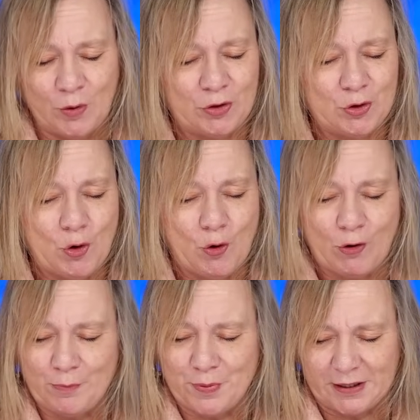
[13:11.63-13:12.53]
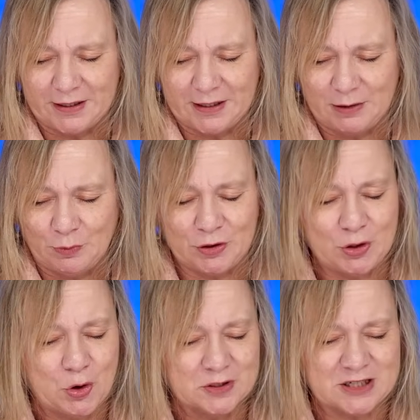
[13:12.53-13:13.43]
with your ability,
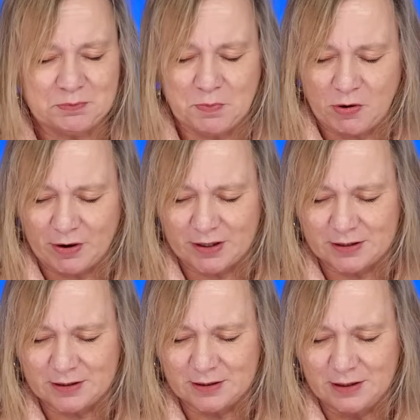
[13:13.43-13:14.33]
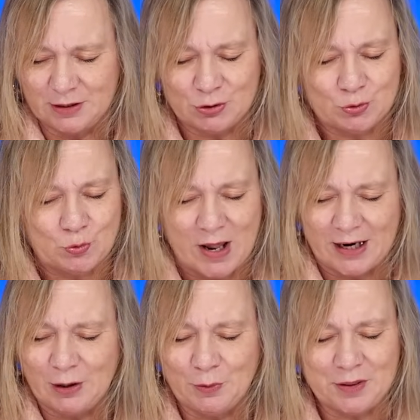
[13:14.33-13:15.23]
with your spirit
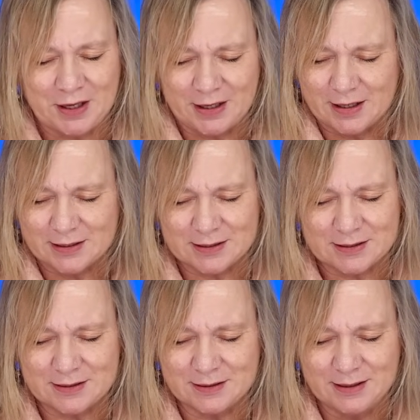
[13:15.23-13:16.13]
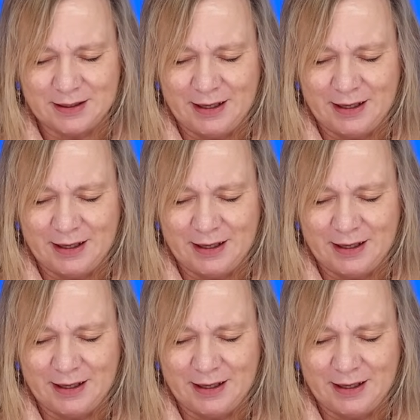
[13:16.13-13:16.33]
dwelling within us.